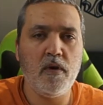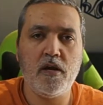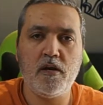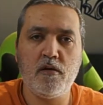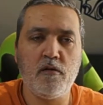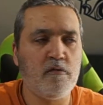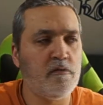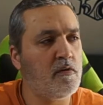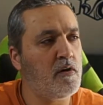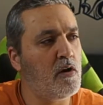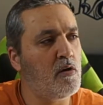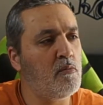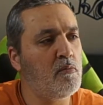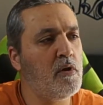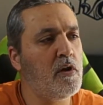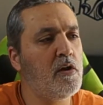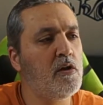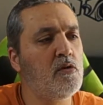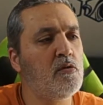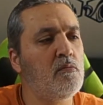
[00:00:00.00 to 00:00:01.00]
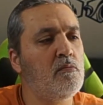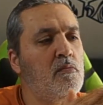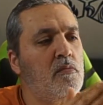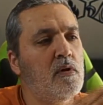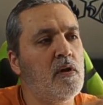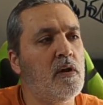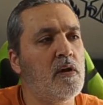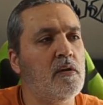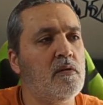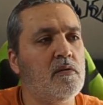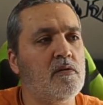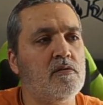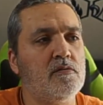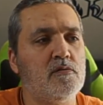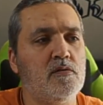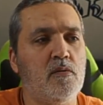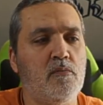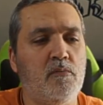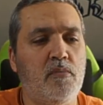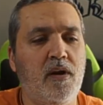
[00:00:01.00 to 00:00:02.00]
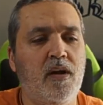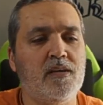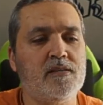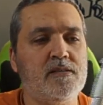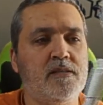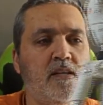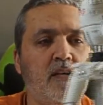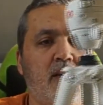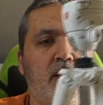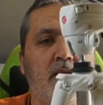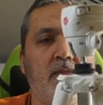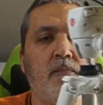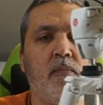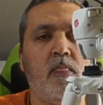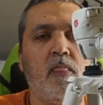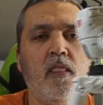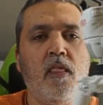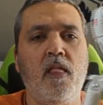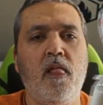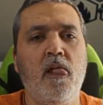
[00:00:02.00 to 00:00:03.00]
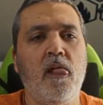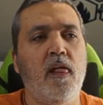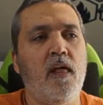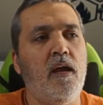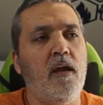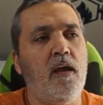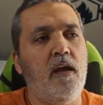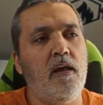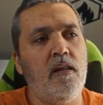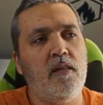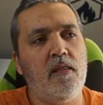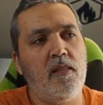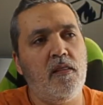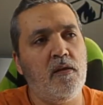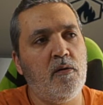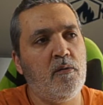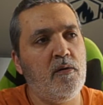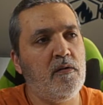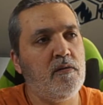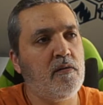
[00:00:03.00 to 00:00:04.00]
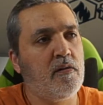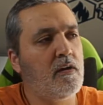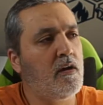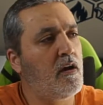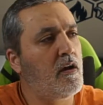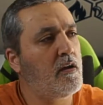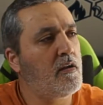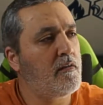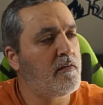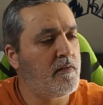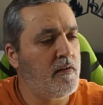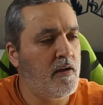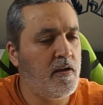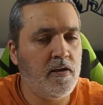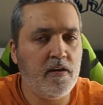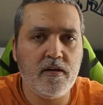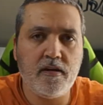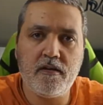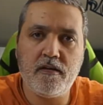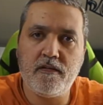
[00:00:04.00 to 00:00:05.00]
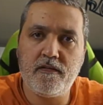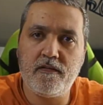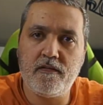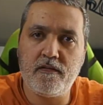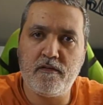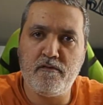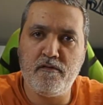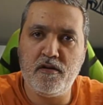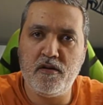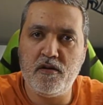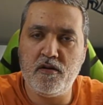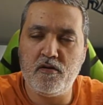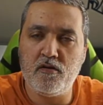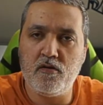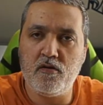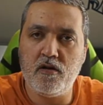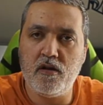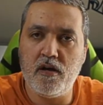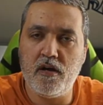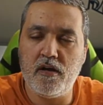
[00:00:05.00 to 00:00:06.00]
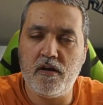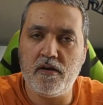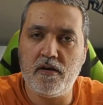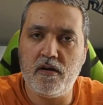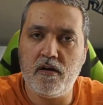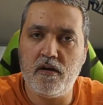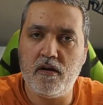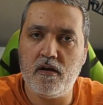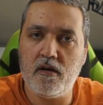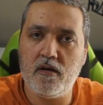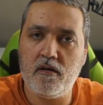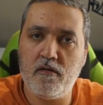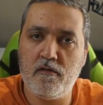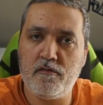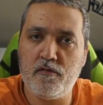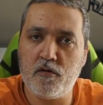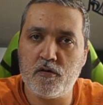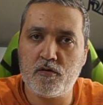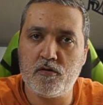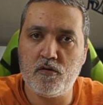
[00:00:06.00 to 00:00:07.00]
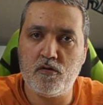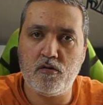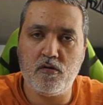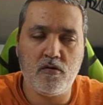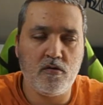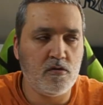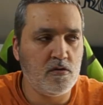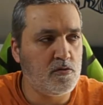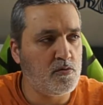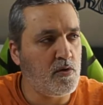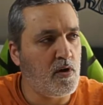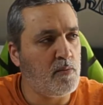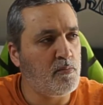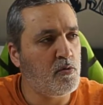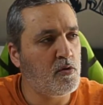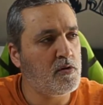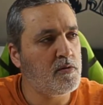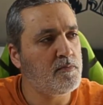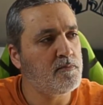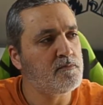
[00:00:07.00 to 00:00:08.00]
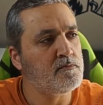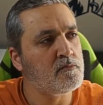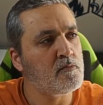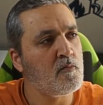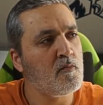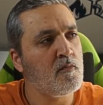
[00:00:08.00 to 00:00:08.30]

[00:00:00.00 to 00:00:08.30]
made of aluminium and some plastic and the reason I say that this is a video and a photo tripod